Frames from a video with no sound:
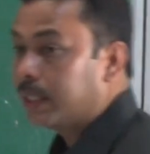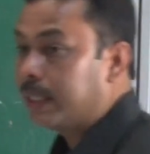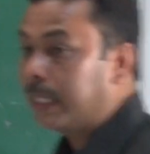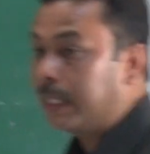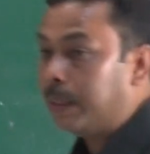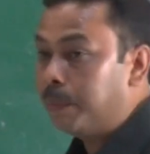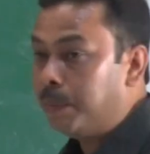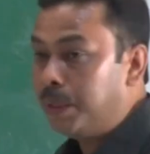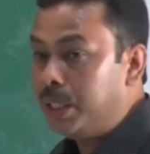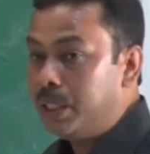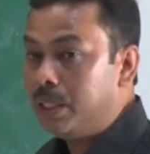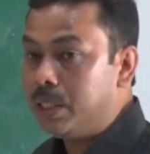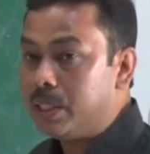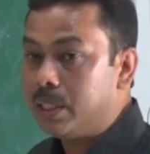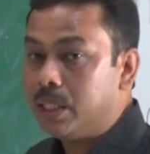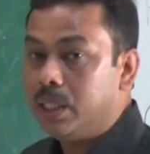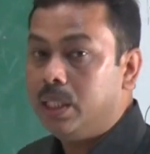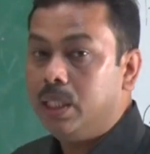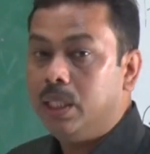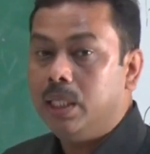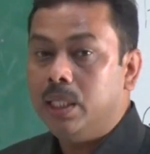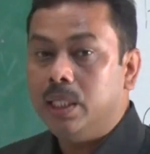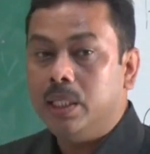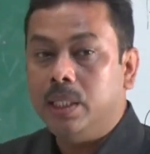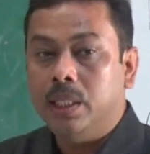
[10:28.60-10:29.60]
that
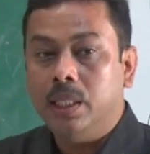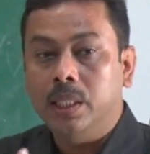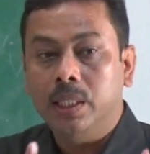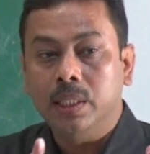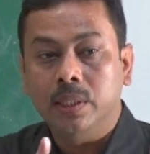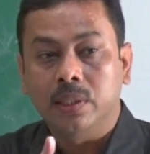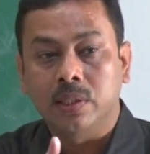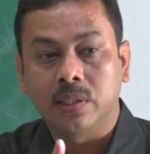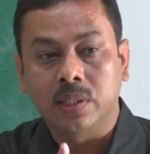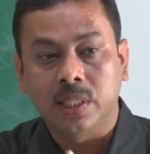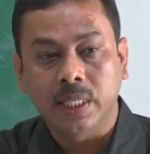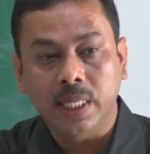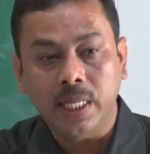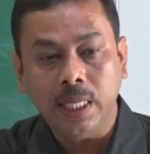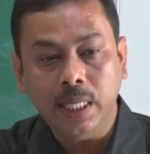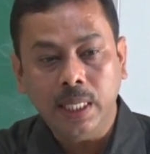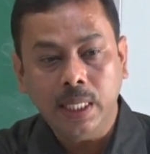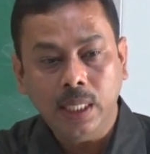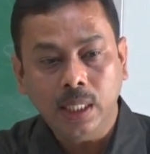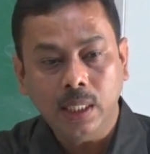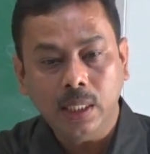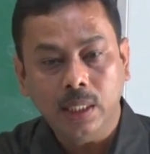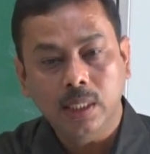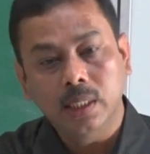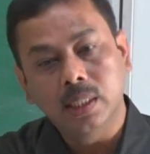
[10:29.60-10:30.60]
means
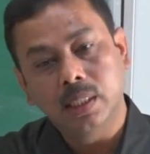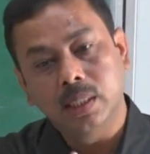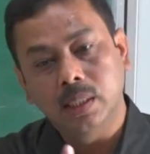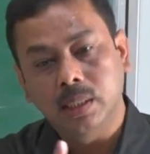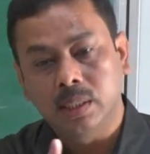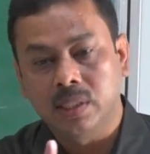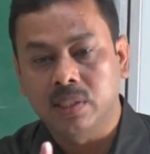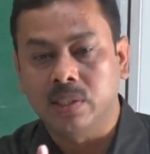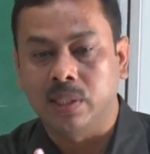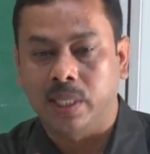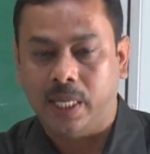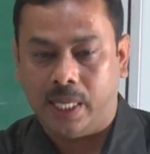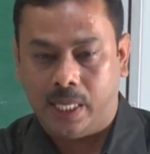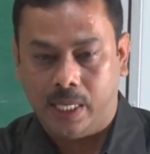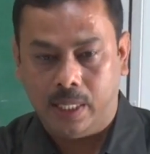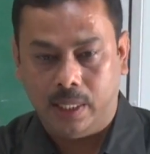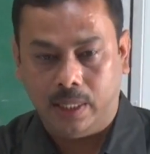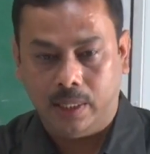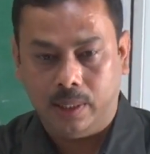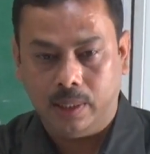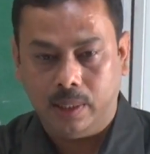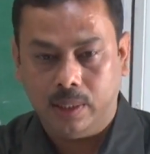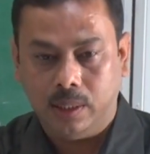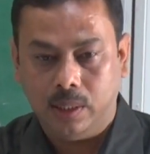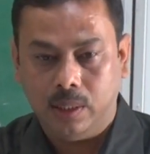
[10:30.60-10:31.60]
3, 3.
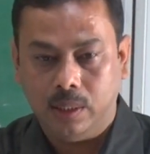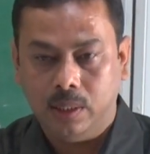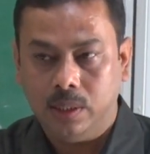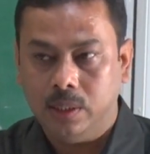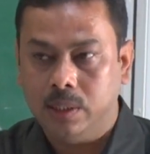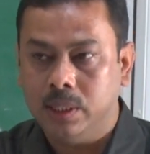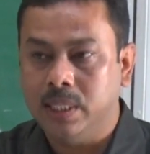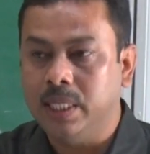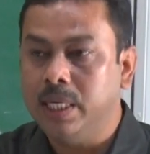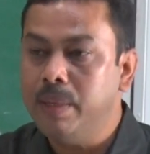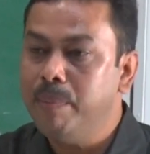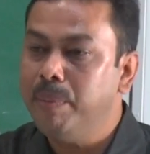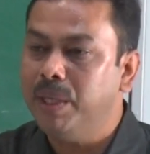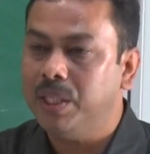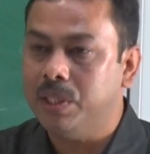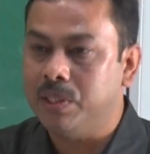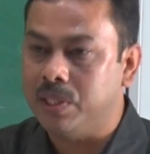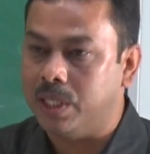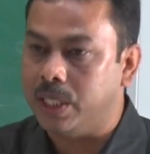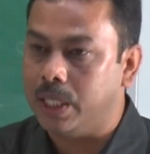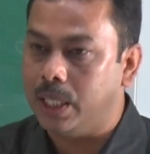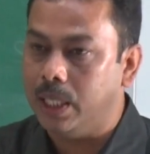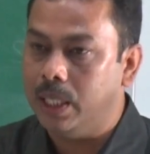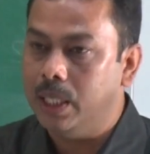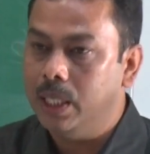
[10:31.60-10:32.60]
3 by
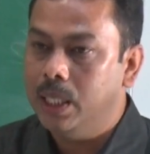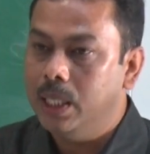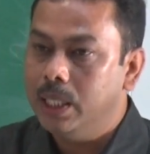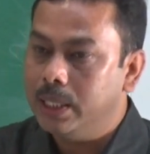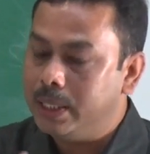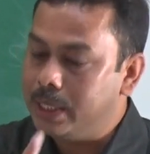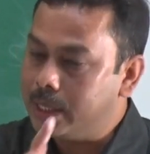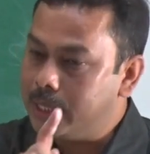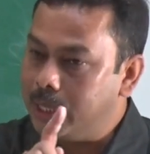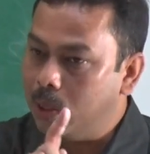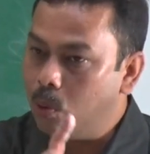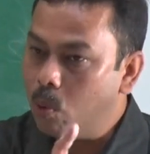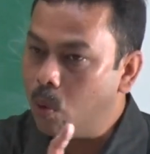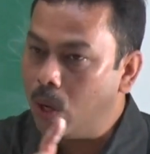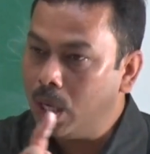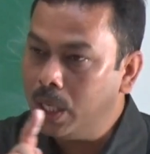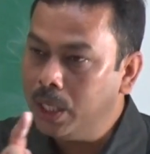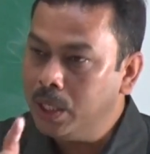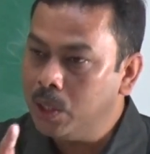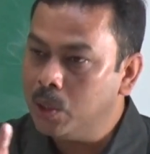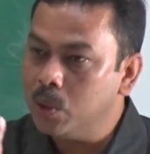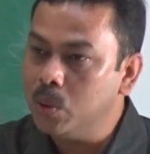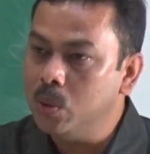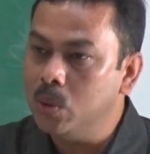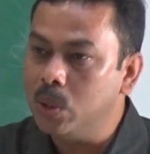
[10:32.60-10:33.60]
3. Just a
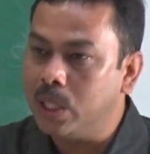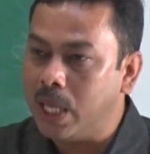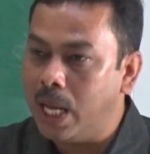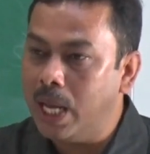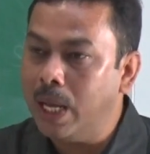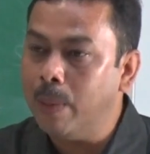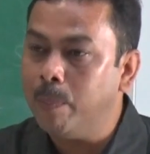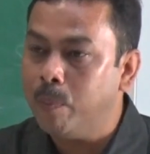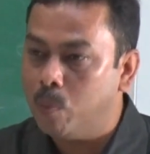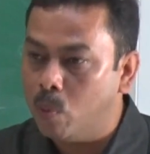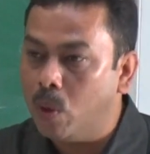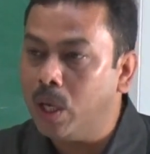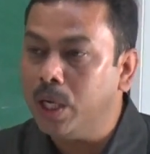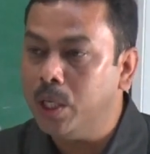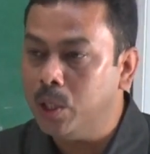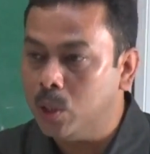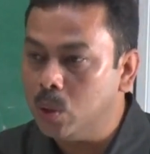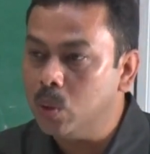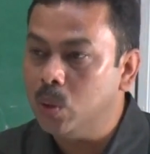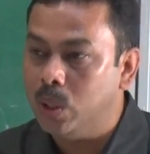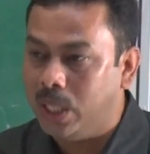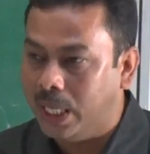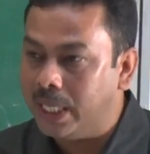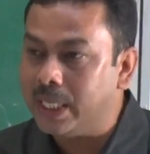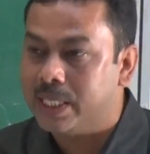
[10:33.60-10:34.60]
1, 2 gap, 1,
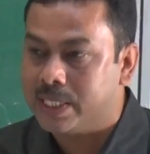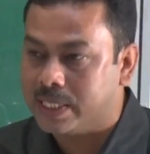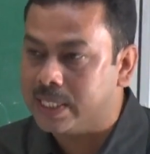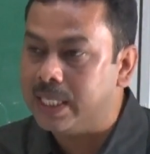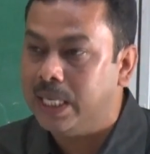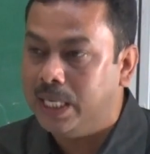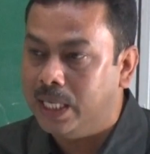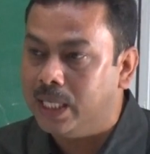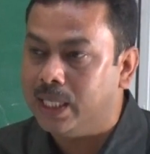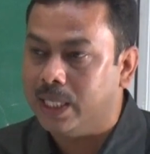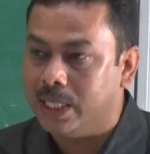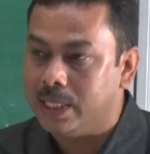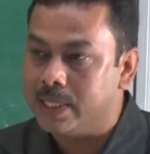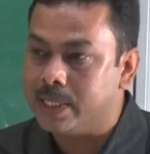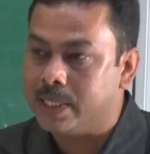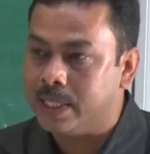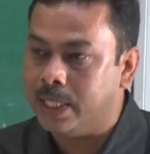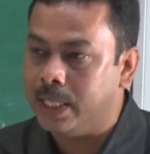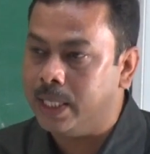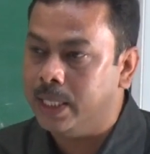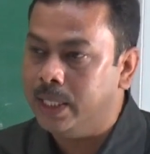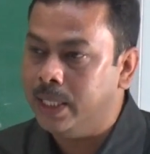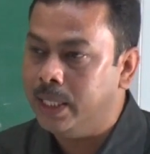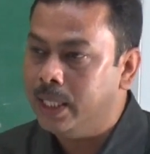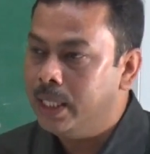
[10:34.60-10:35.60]
2 like silica I
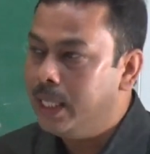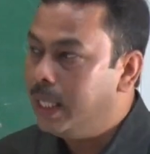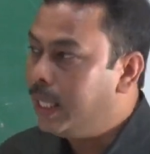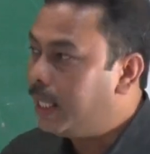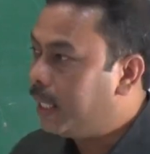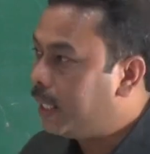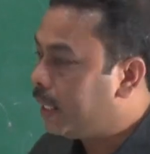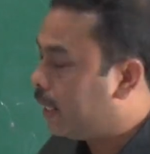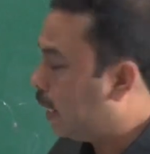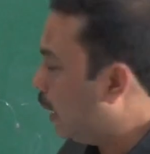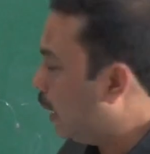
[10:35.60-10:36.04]
said. In